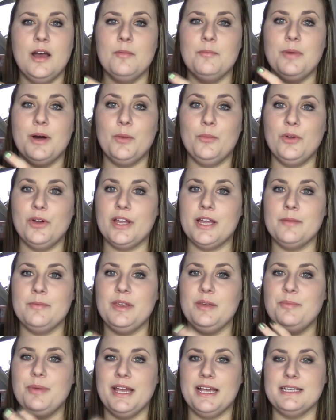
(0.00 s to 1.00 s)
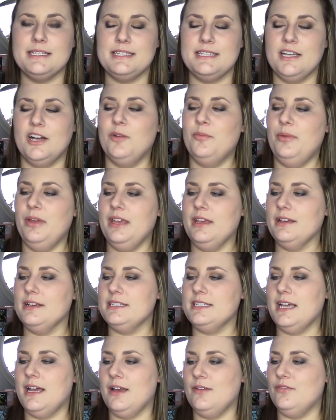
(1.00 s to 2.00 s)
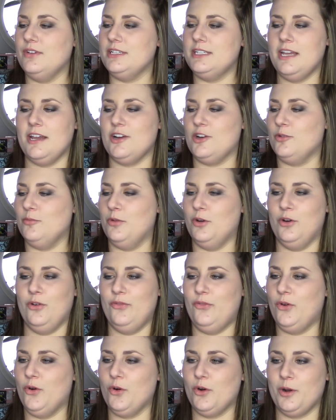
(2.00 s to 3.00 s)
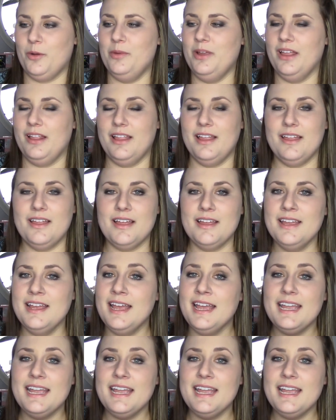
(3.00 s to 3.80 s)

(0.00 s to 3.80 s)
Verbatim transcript: bubblegummy pastel pinks have a terrible formula.